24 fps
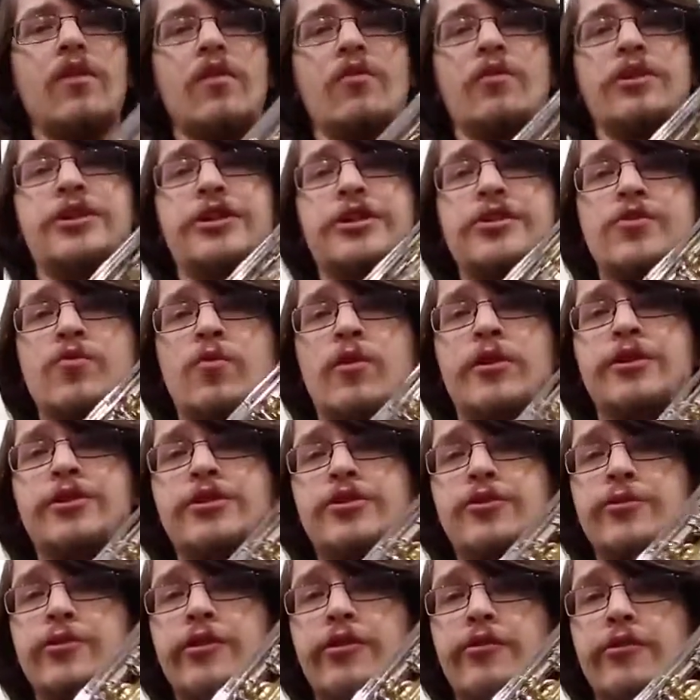which is 1,
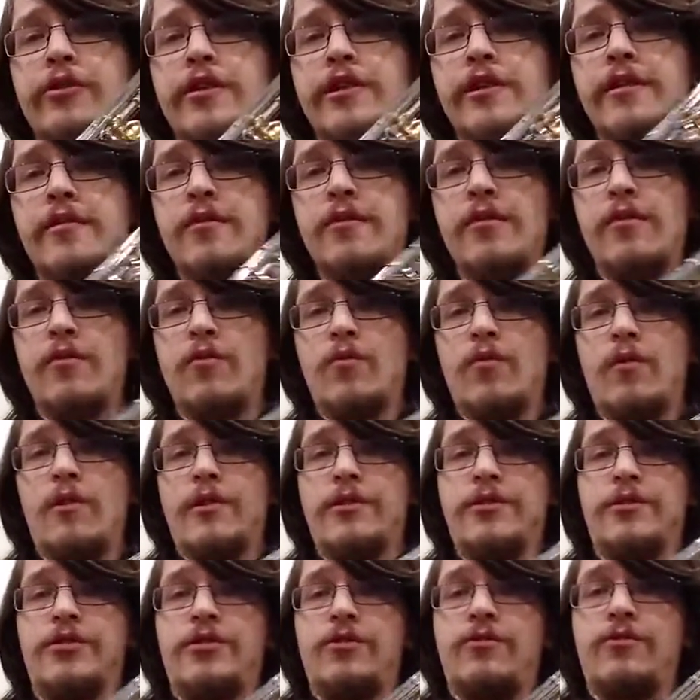2, and 3,
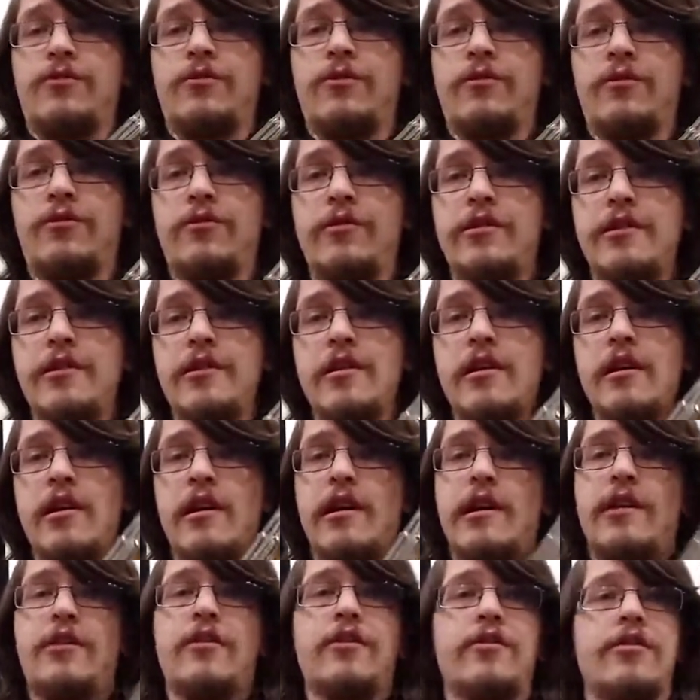1, 2, and 3,
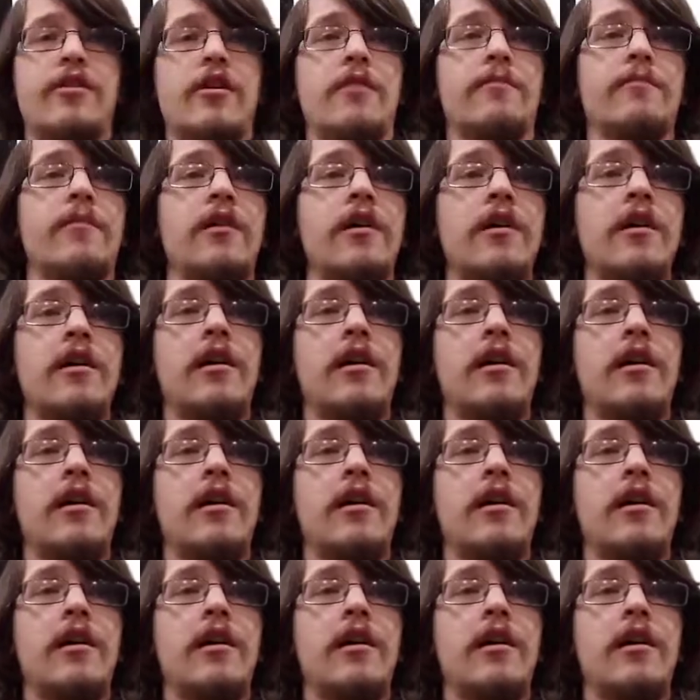and our thumb.